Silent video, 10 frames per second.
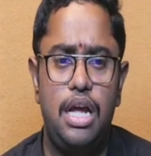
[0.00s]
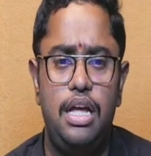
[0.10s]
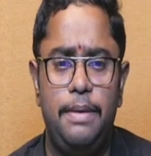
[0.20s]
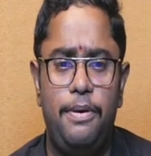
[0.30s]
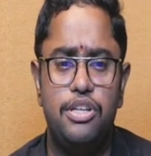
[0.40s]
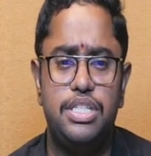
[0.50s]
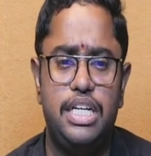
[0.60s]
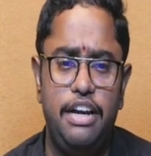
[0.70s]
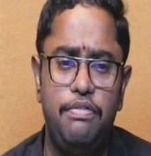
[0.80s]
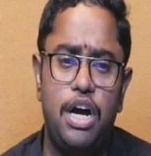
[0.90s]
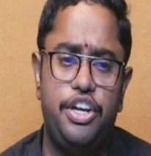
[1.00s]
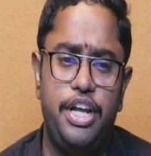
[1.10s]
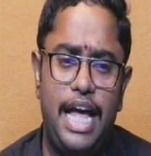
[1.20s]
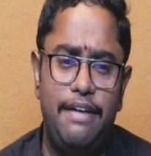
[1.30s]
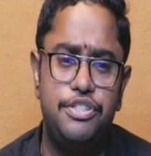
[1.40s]
repository what
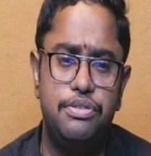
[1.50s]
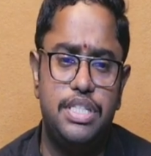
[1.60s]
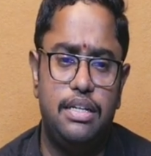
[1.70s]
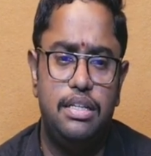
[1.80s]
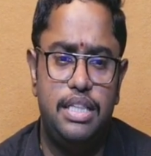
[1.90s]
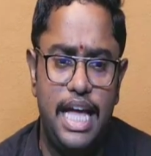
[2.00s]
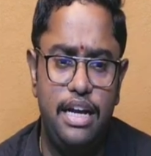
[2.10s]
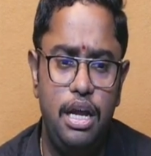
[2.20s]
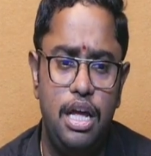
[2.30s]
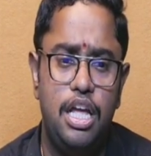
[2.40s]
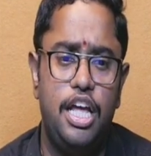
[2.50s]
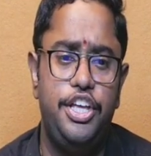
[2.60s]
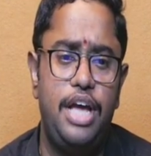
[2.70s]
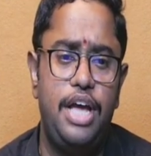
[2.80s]
you have chosen. Then you